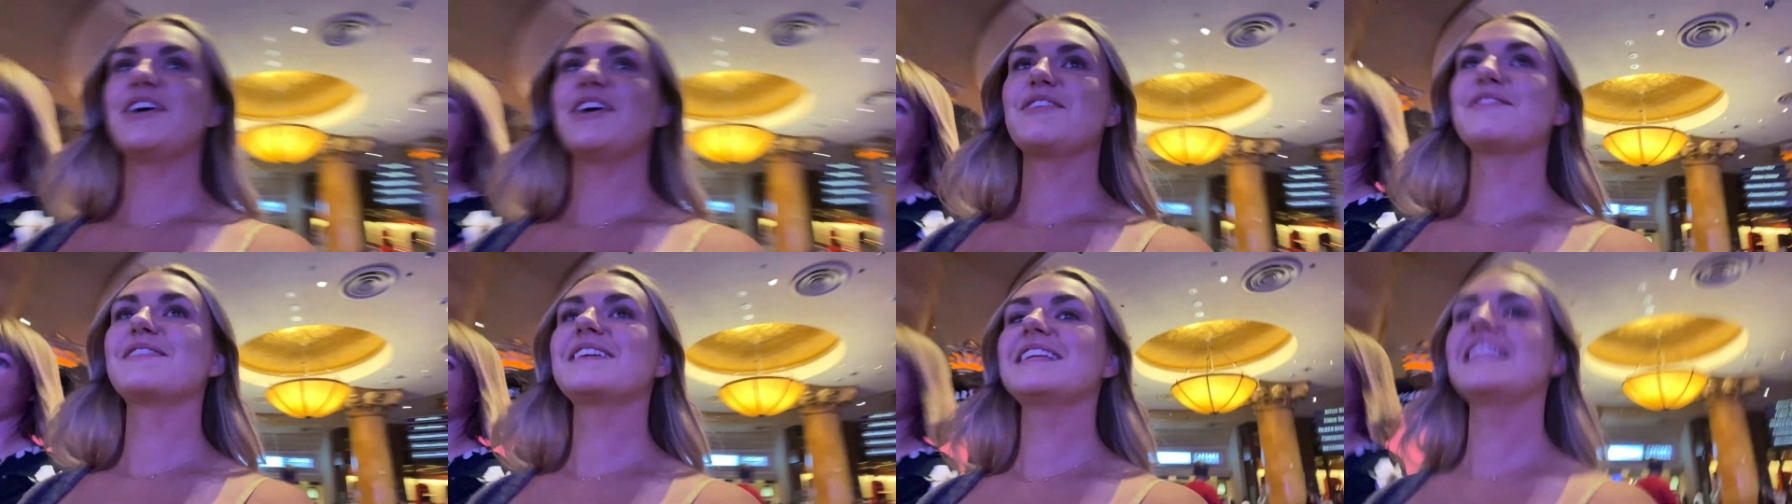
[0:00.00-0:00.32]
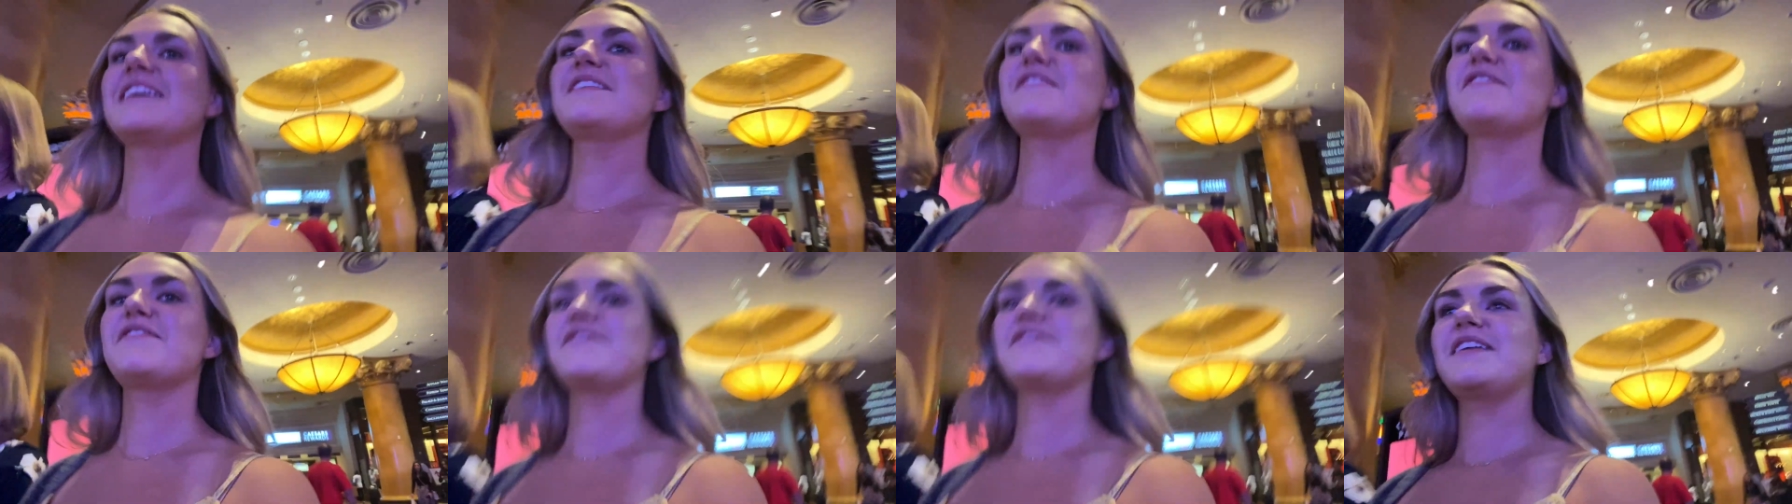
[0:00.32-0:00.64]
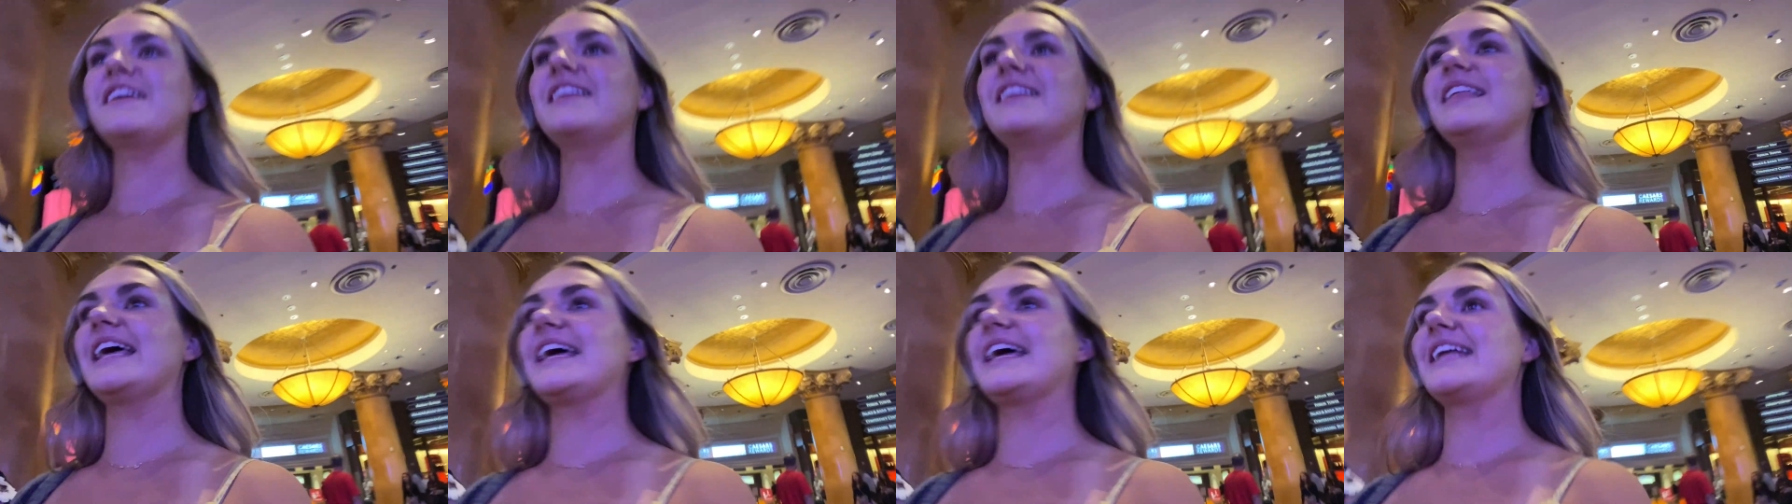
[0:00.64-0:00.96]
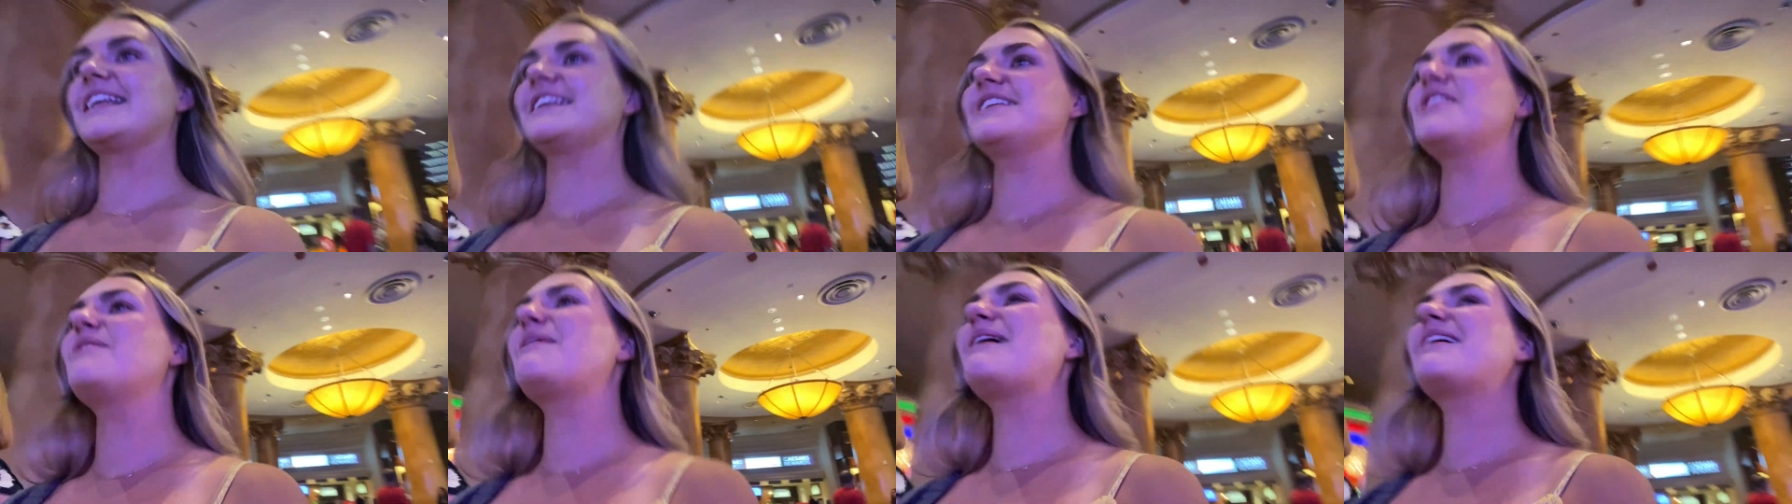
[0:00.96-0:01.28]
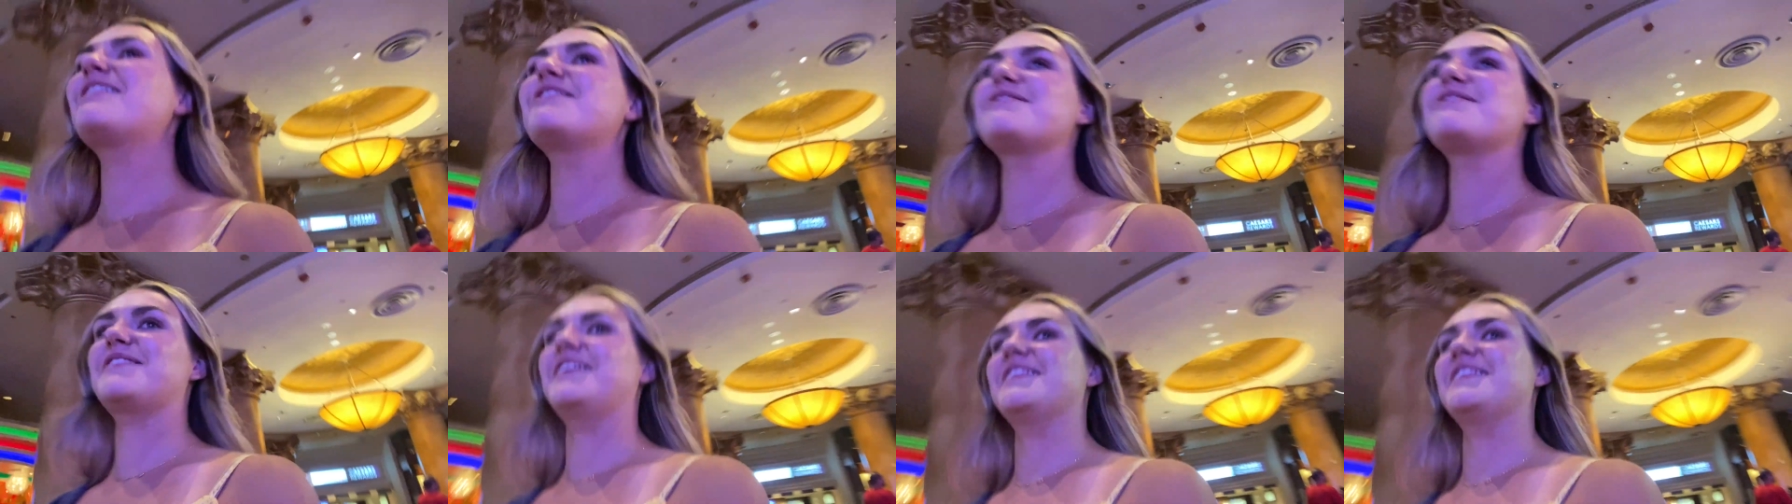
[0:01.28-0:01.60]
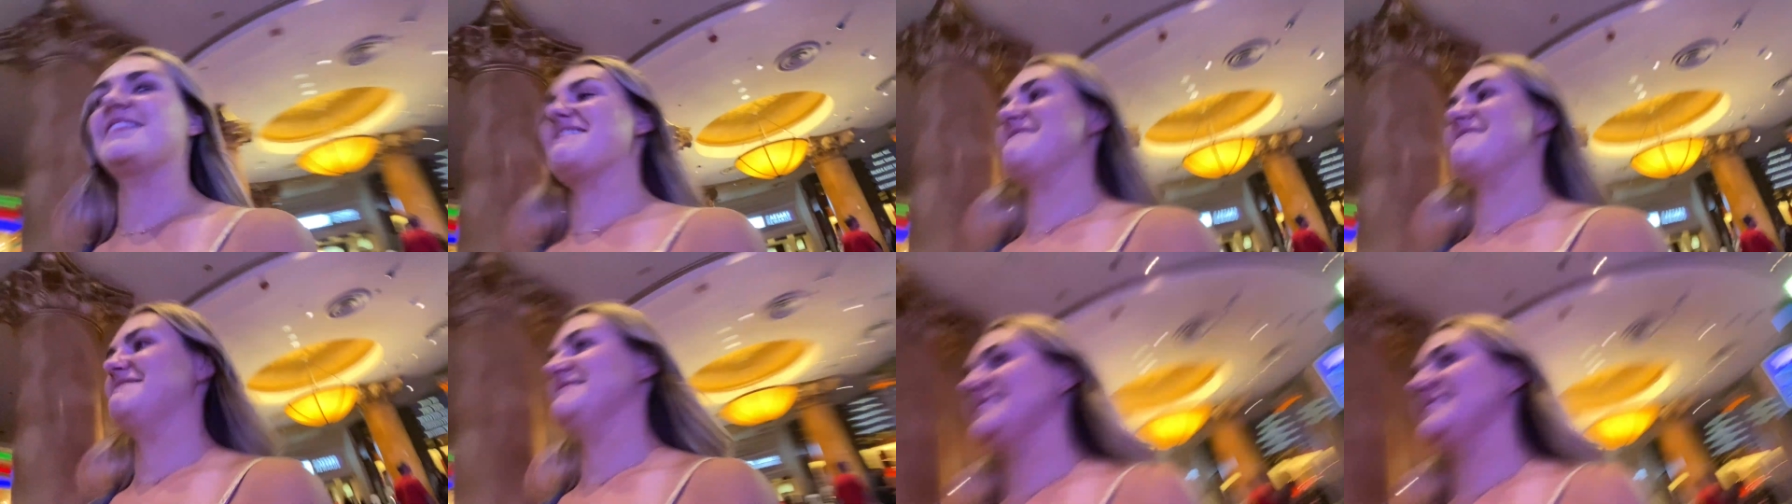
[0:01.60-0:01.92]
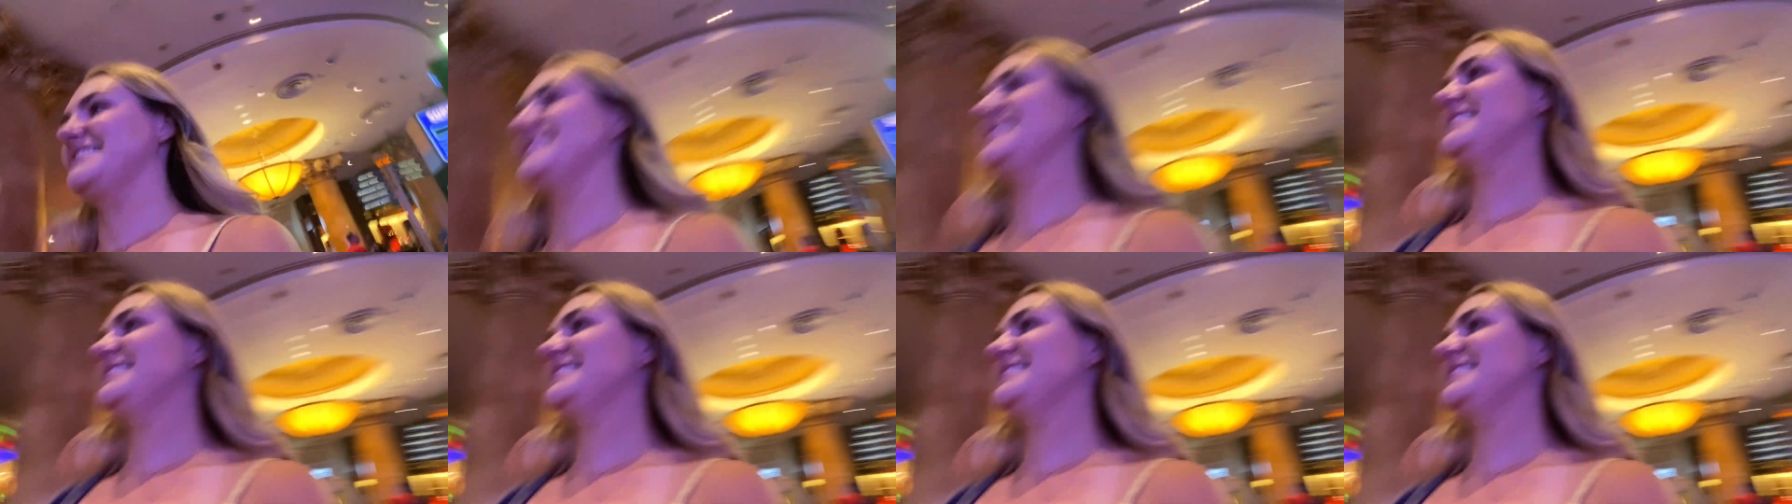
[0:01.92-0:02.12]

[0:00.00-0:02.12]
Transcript: really feel it. No, I don't feel that one.